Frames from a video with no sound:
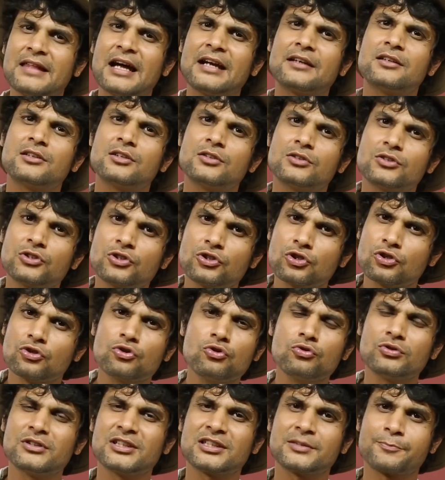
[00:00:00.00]
that
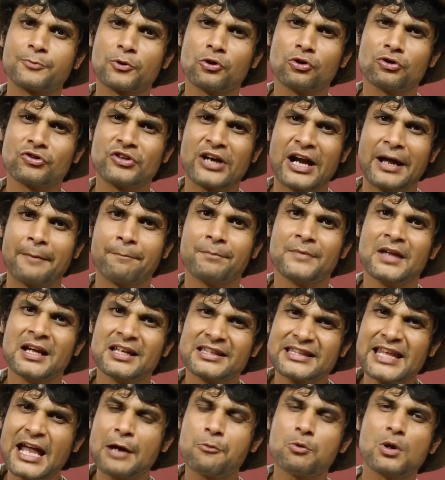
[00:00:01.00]
through this program,
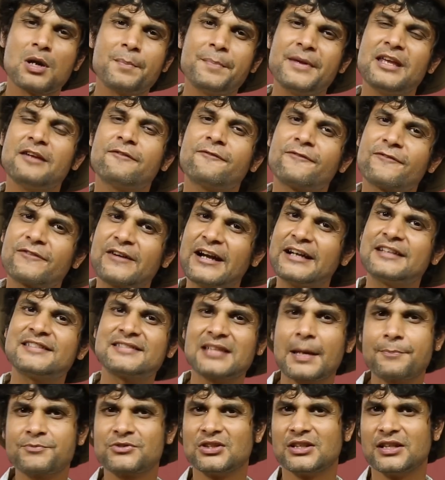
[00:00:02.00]
there will be freight
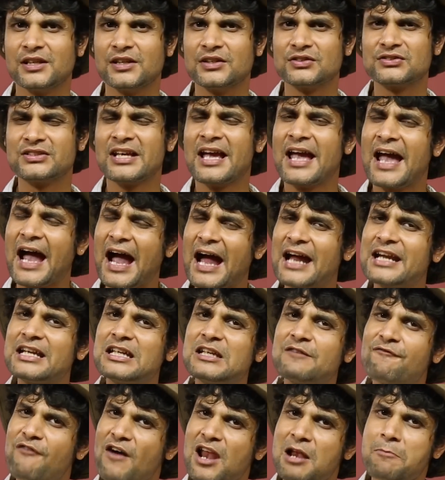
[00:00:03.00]
subsidies
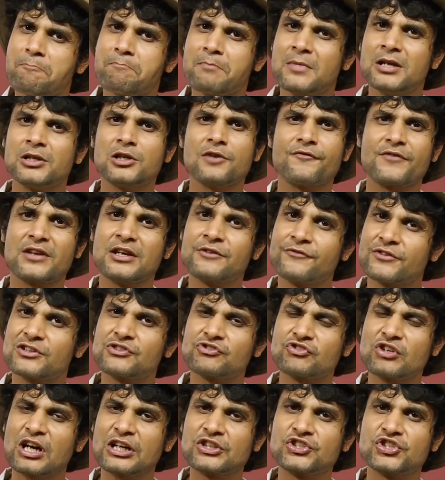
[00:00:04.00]
and development of
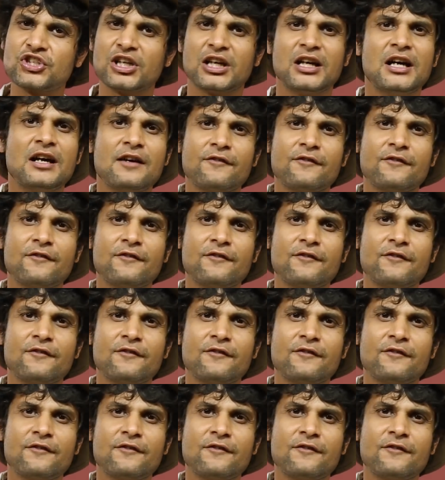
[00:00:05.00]
infrastructure